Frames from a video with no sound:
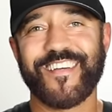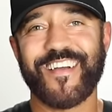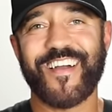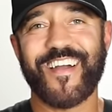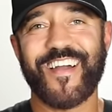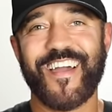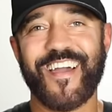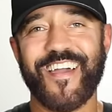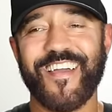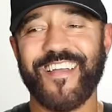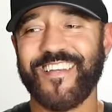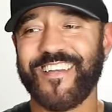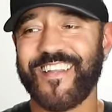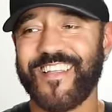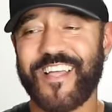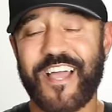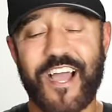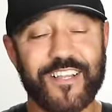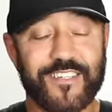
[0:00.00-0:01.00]
All right.
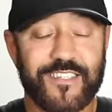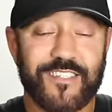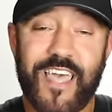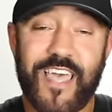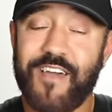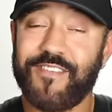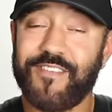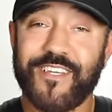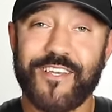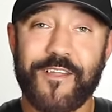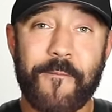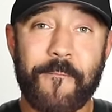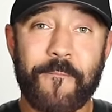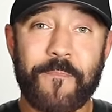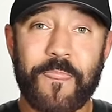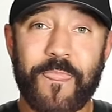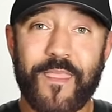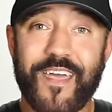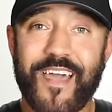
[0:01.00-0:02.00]
I just haven't.
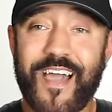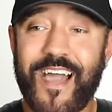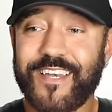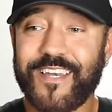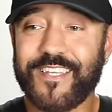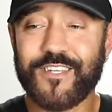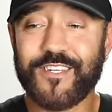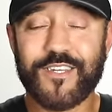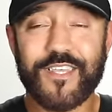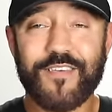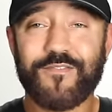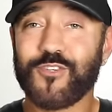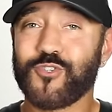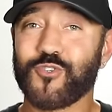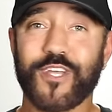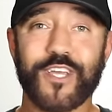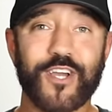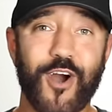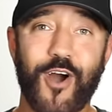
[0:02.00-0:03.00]
I didn't even
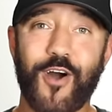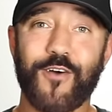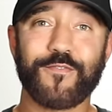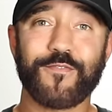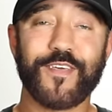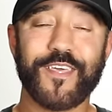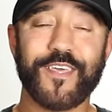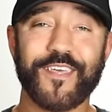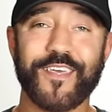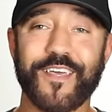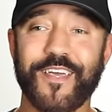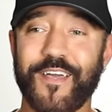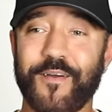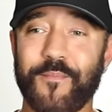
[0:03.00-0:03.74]
drink coffee